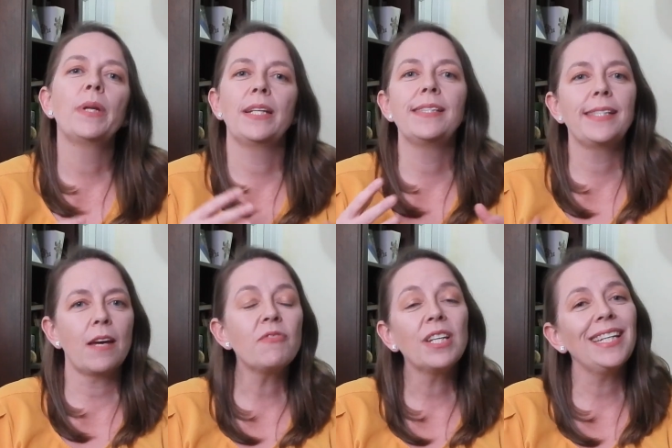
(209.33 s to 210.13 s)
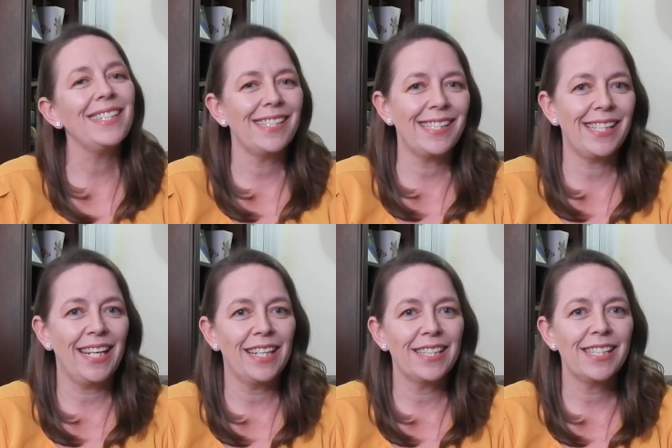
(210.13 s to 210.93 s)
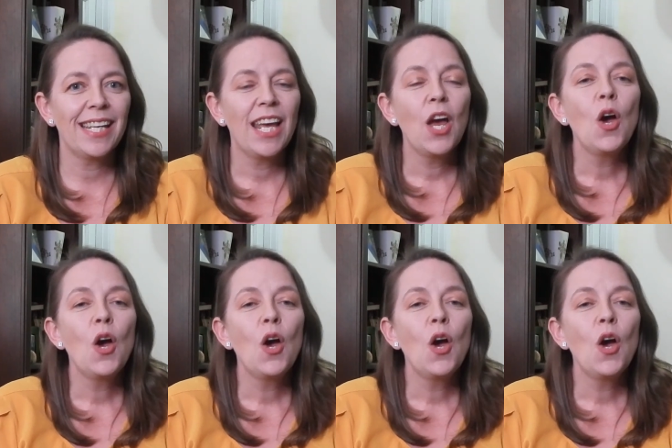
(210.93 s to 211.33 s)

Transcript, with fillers: but it's definitely distinct.